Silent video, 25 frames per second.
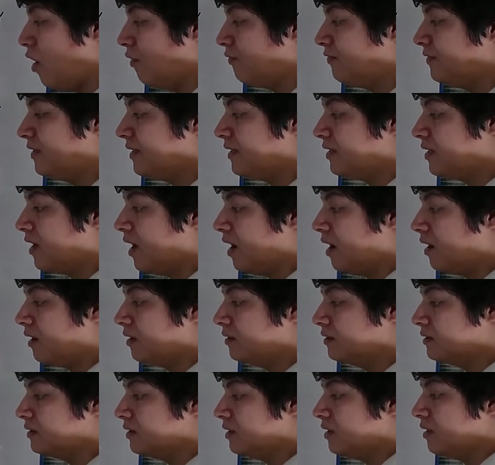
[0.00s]
of the
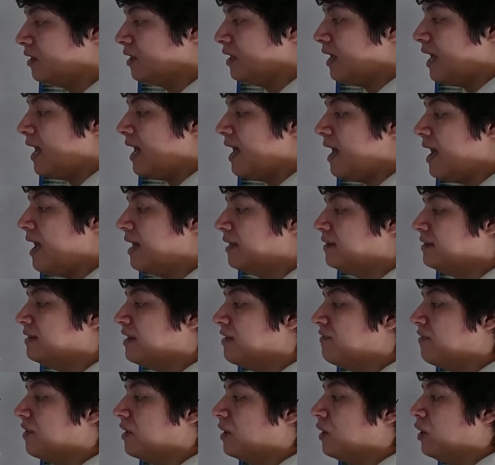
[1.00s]
car and
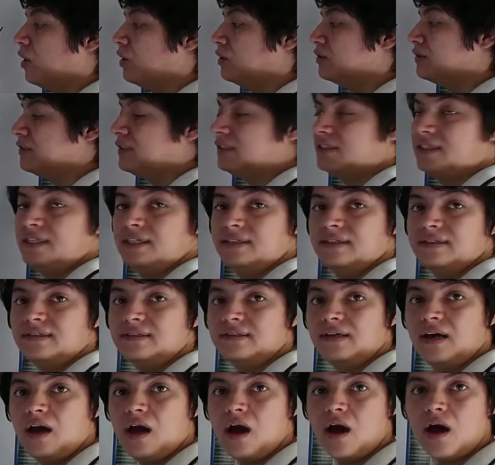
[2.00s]
the velocities
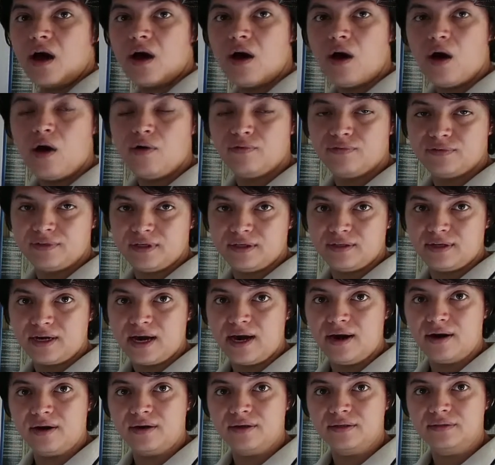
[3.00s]
of the
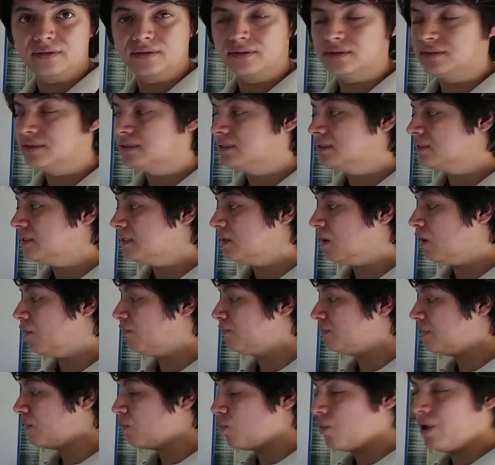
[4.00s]
car,
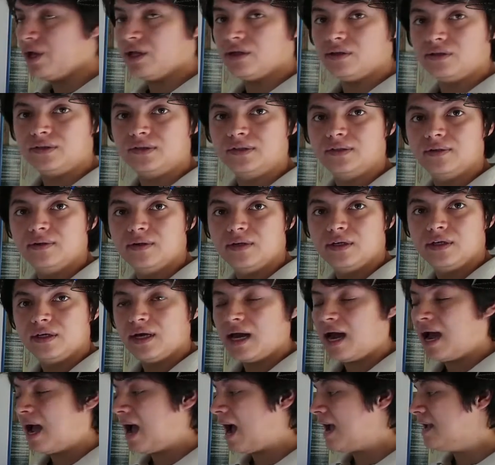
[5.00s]
of the wheels.
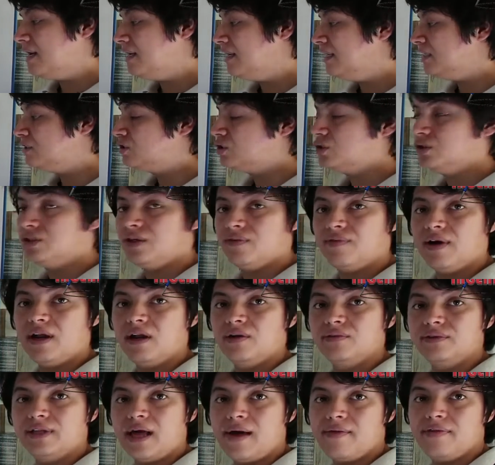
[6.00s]
I need to
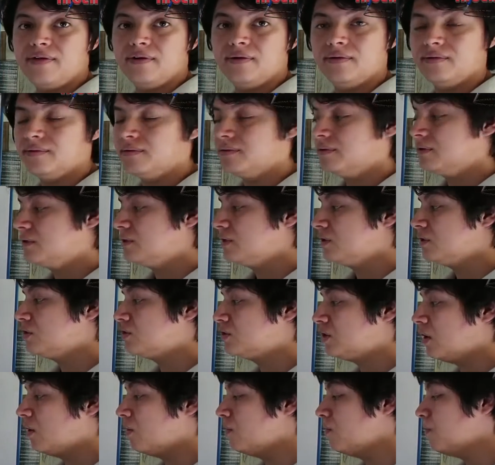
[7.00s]
develop that.
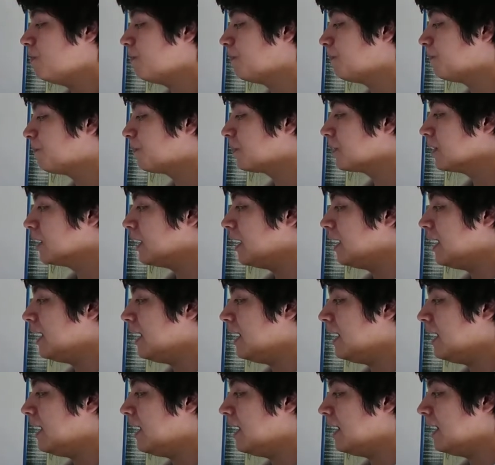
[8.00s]
So
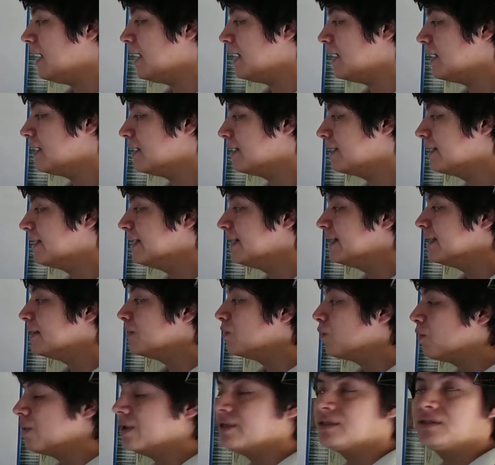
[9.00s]
uh,
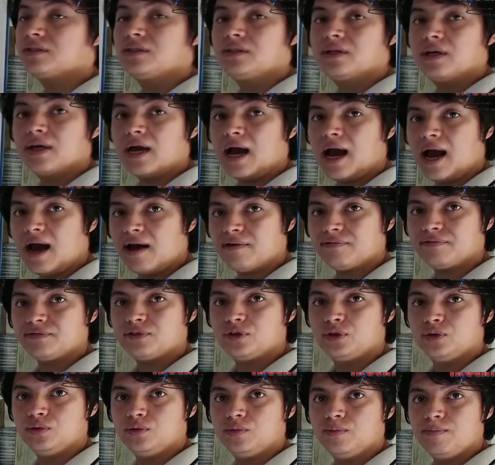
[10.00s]
we
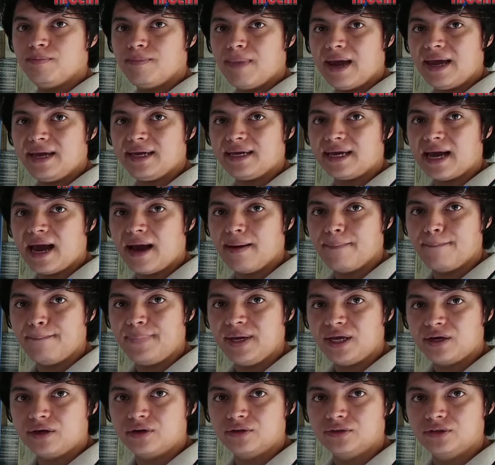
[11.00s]
have to make a
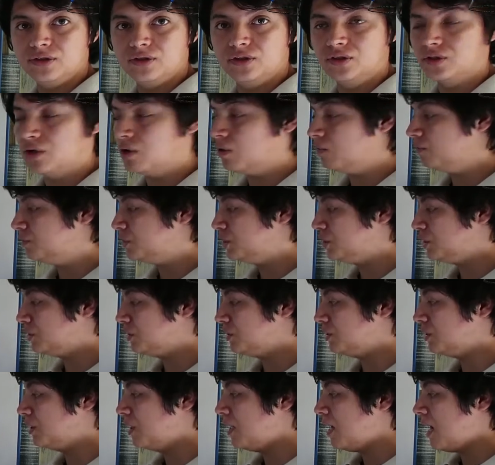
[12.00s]
bigger
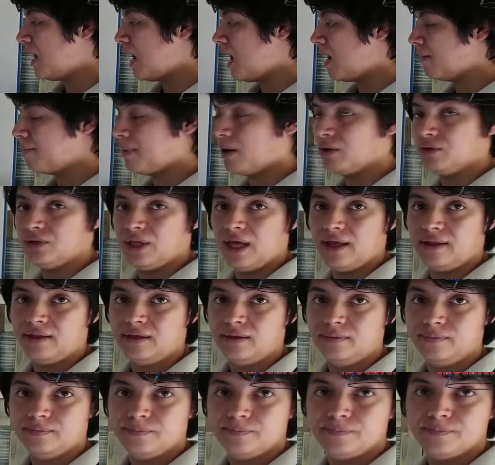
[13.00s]
discussion about
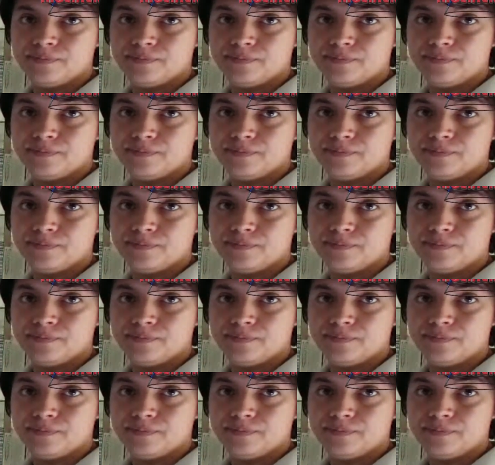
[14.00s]
that.